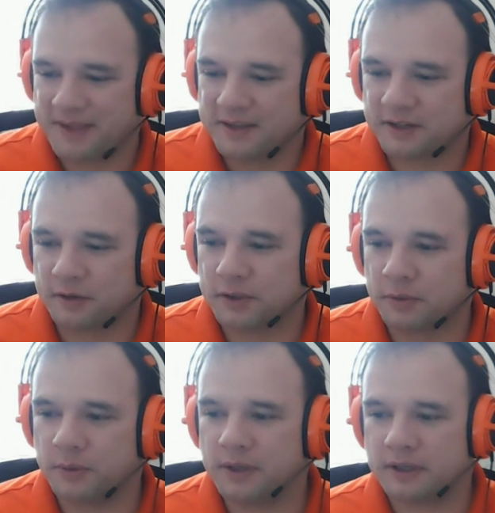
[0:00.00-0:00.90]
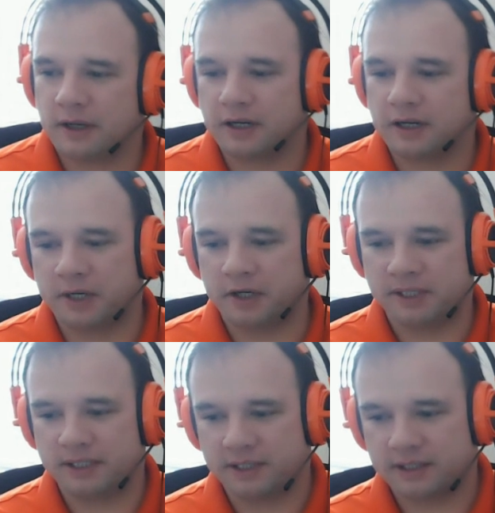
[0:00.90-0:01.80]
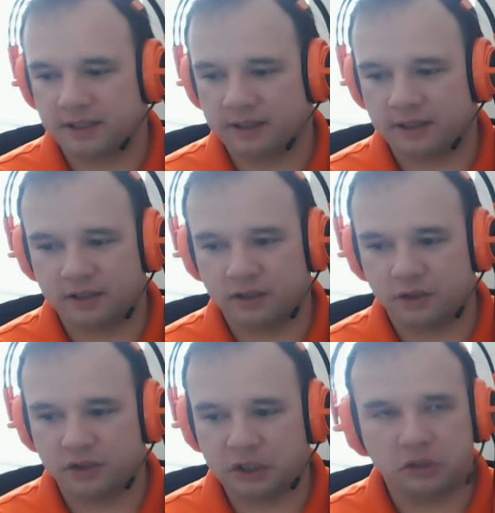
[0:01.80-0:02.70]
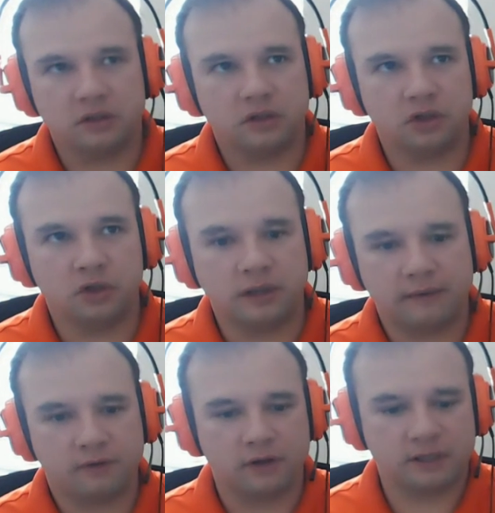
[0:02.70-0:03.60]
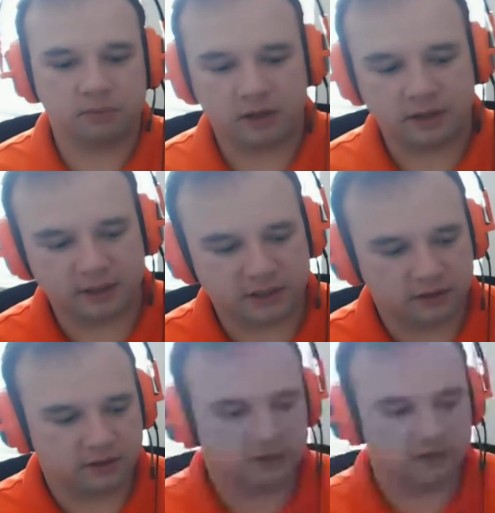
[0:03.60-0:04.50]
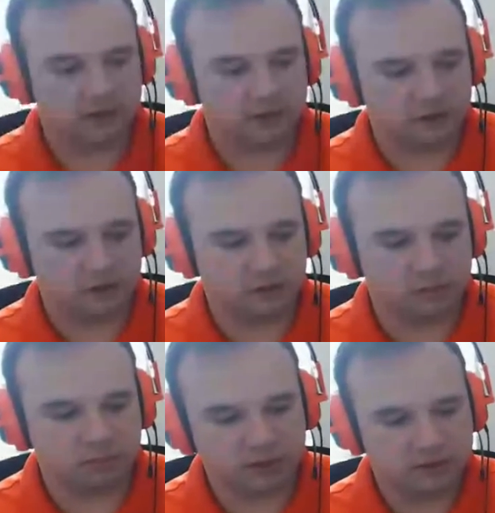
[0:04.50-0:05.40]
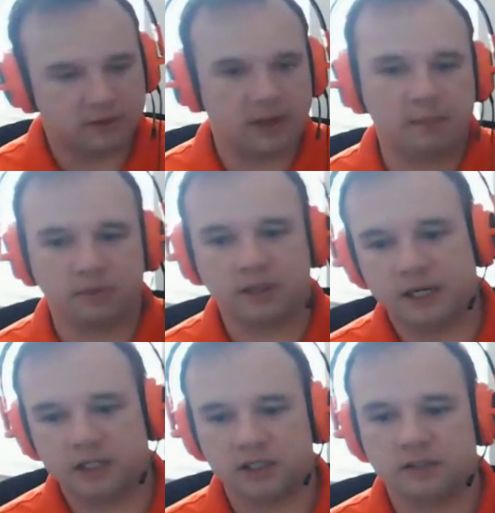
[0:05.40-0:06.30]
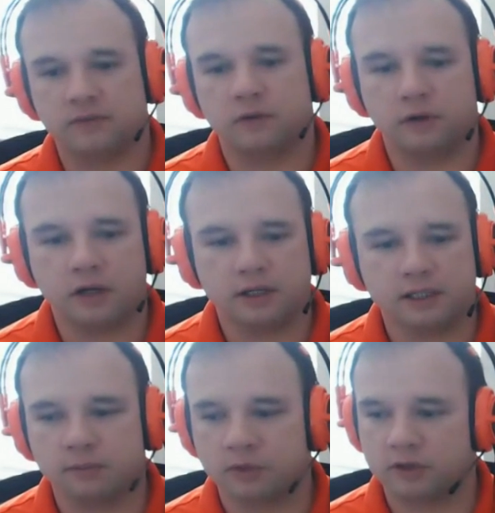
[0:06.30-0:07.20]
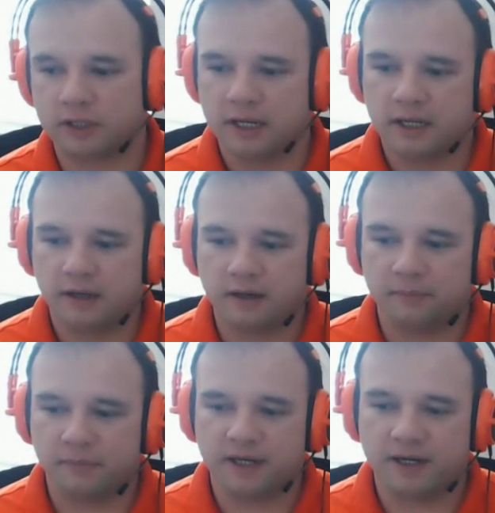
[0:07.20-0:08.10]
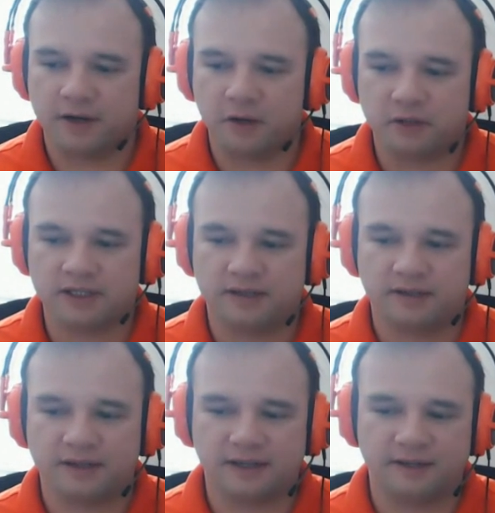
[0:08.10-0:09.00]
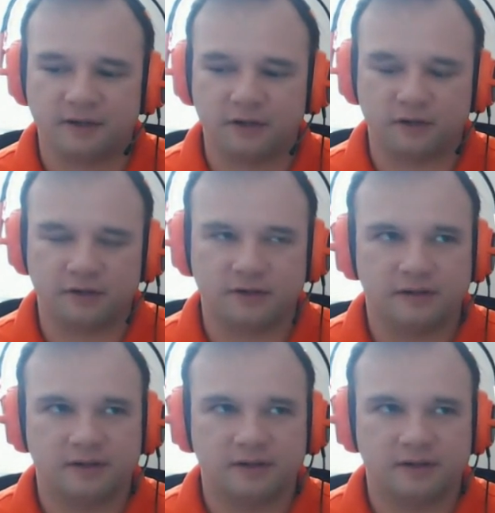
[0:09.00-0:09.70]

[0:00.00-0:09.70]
So when we talk about your business, you have all these products. You build applications for your customers, and I noticed, like in your